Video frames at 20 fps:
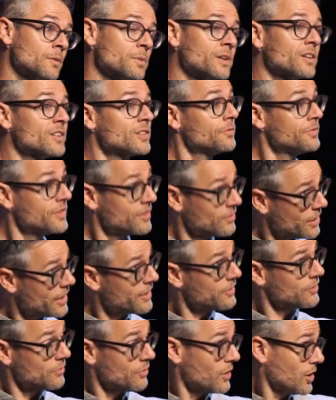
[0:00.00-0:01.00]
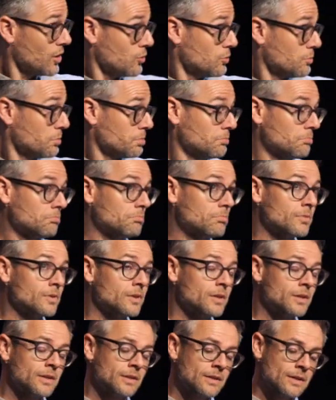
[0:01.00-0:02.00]
because of his loss of hope.
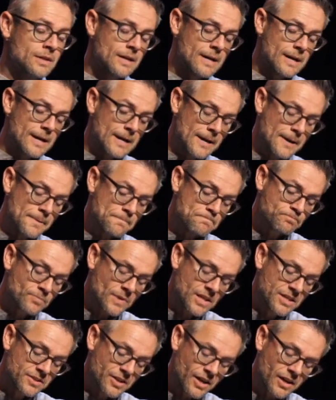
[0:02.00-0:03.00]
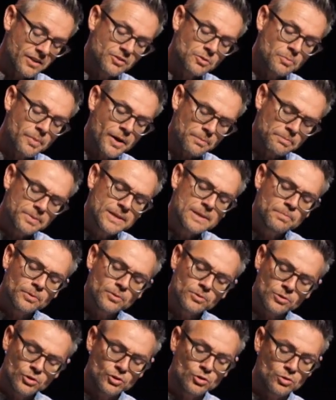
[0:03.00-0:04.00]
He talks about
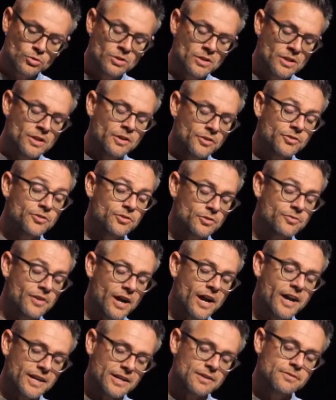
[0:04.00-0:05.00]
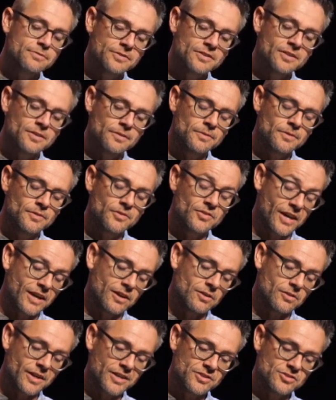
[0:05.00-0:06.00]
people who survived
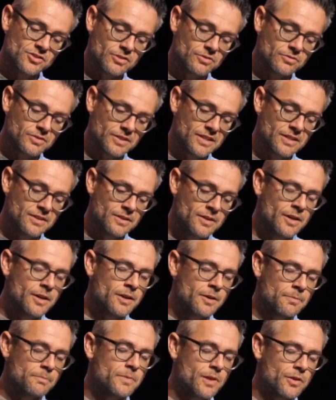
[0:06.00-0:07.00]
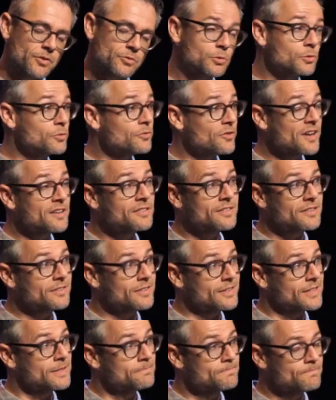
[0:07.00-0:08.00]
psychologically through
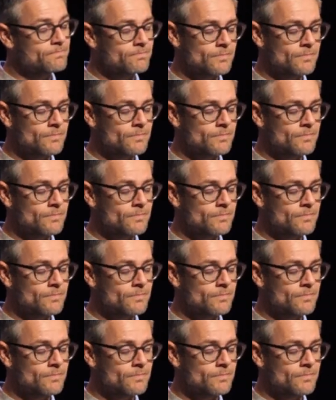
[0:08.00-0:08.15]
fantasy,